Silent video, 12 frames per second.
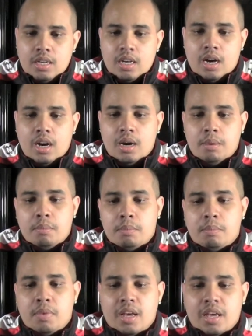
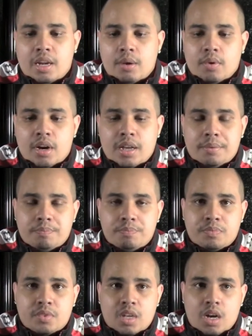But anyway,
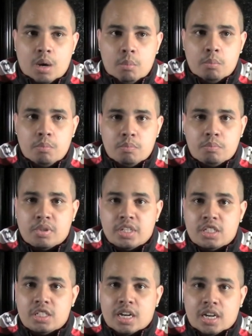
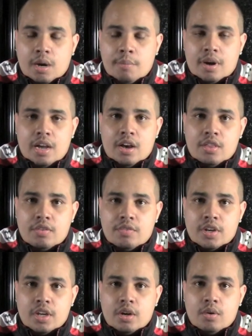please check out my other
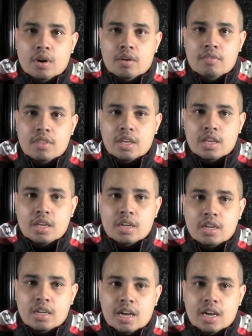video of the